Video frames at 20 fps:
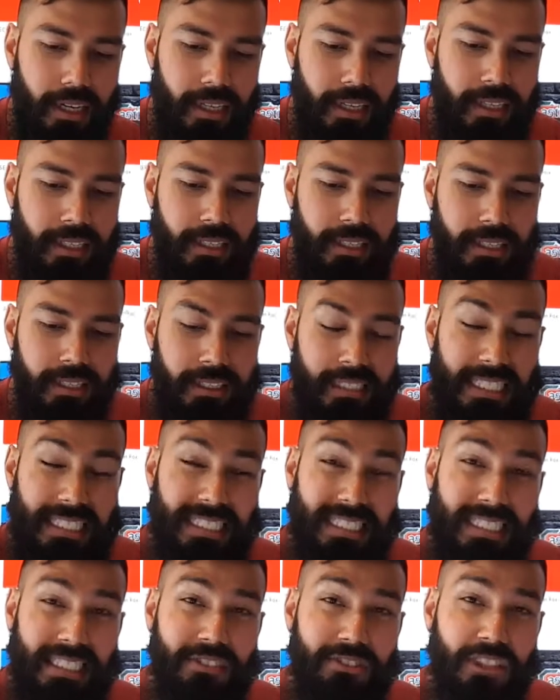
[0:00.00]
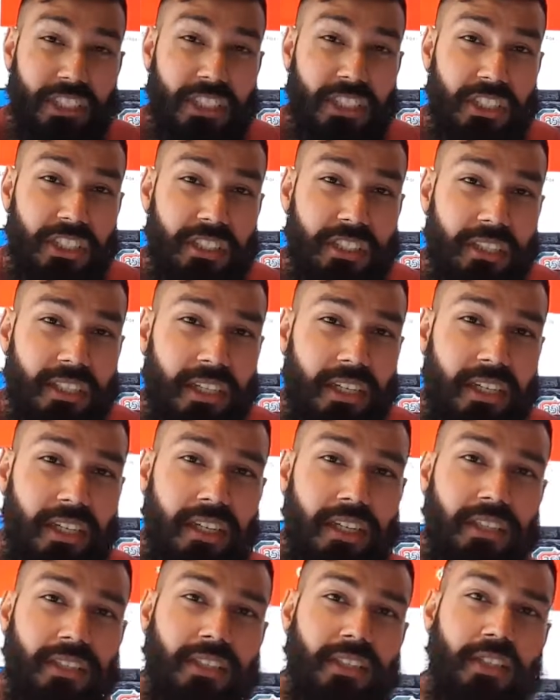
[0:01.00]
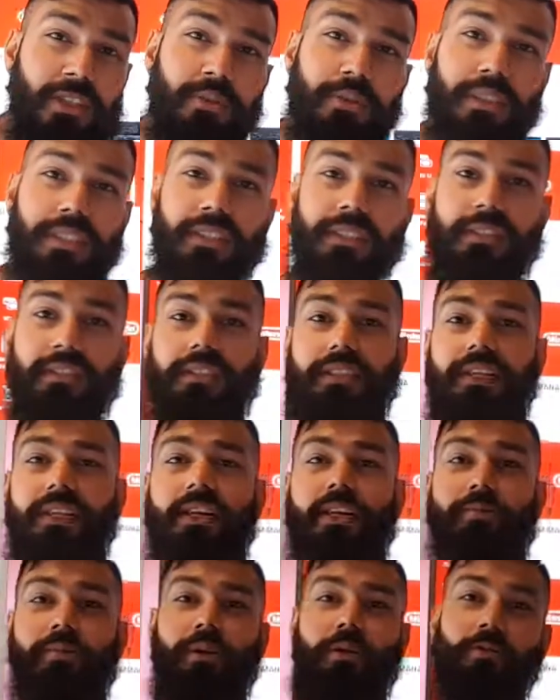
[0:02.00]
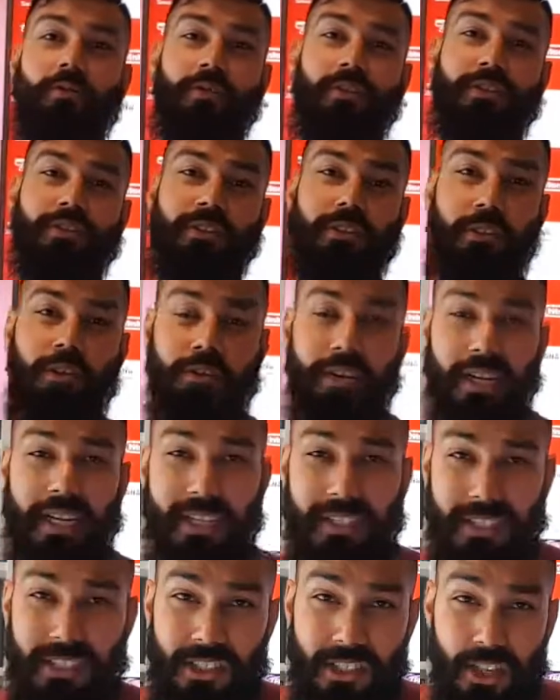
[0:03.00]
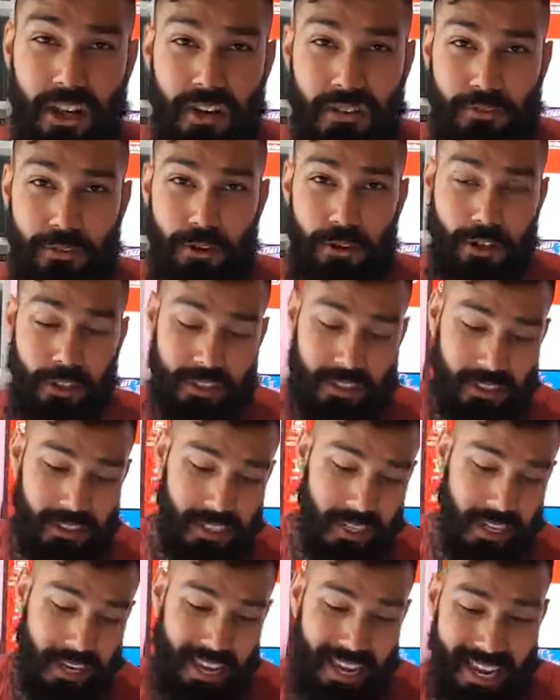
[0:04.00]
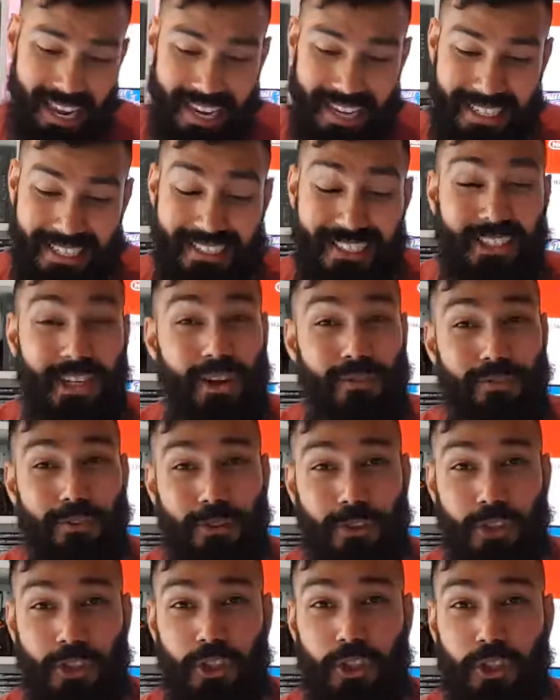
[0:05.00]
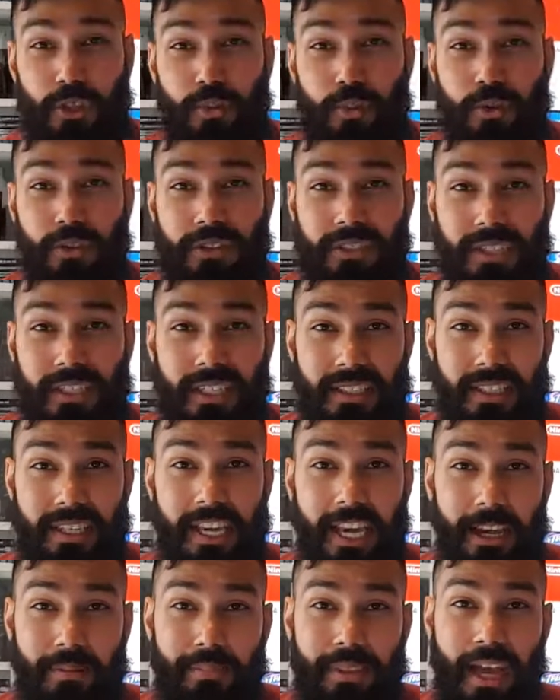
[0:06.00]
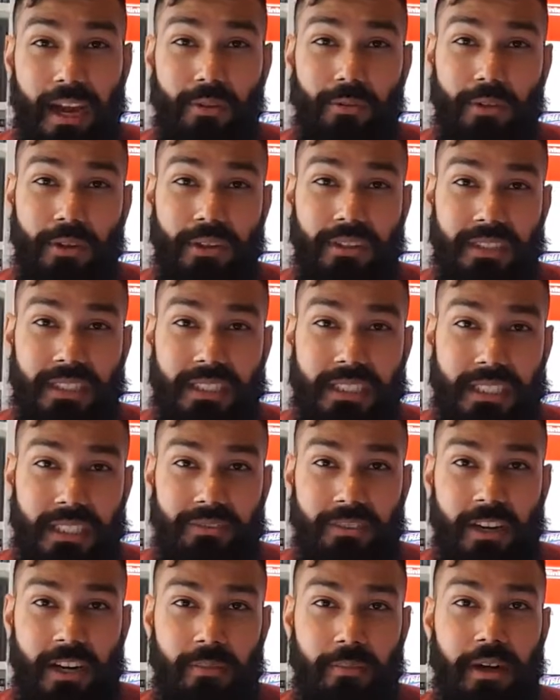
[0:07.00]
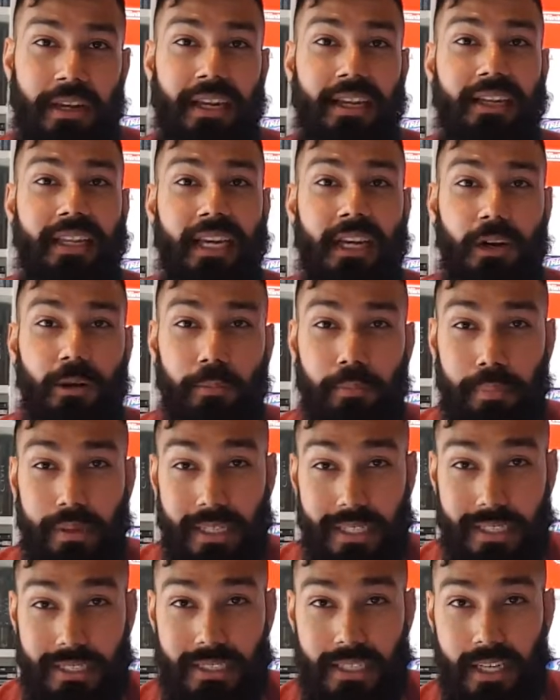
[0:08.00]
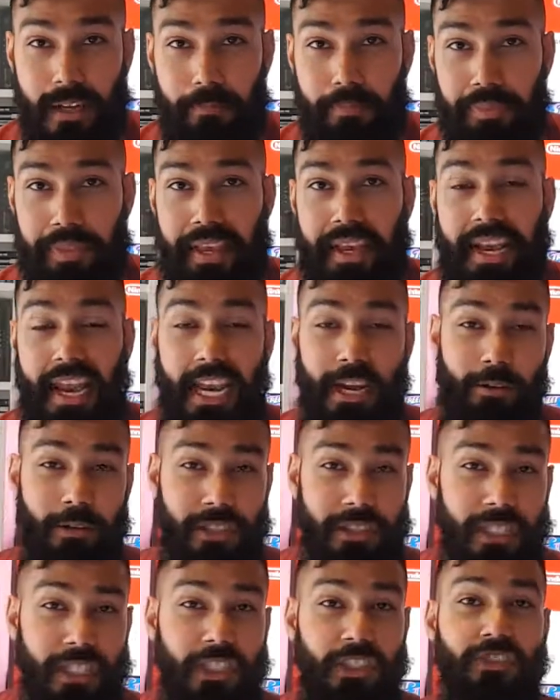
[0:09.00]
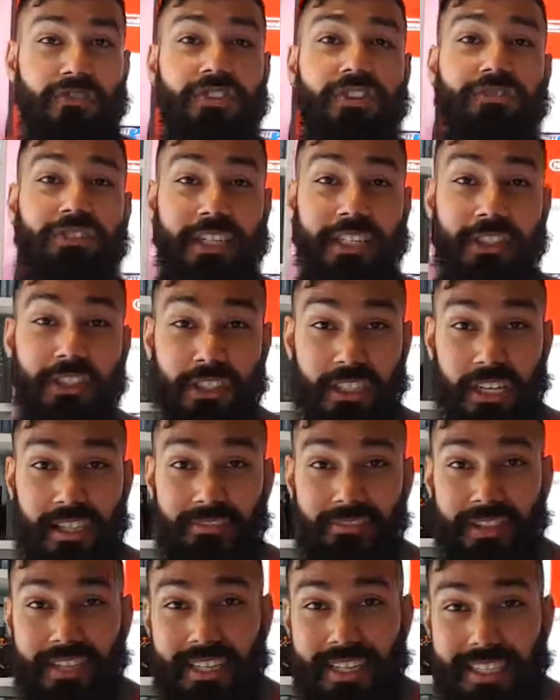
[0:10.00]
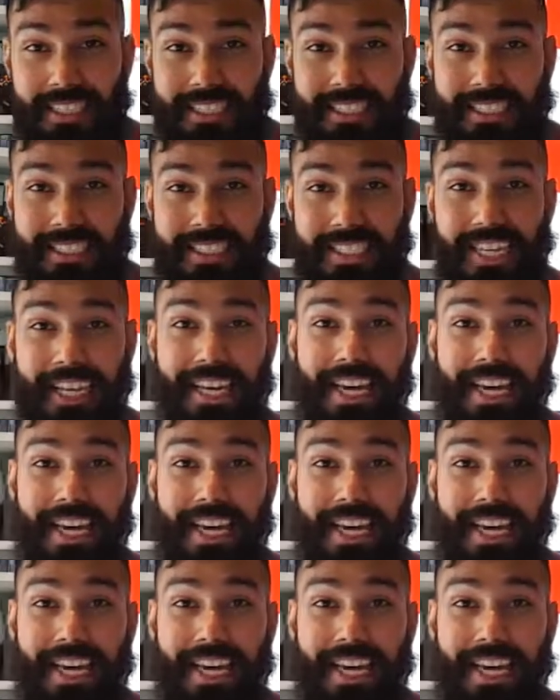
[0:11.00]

in NTSC region and the US, um, it was known as Star Fox. And Star Fox 2 was another game that was in development and they completed it and it was literally ready to get released,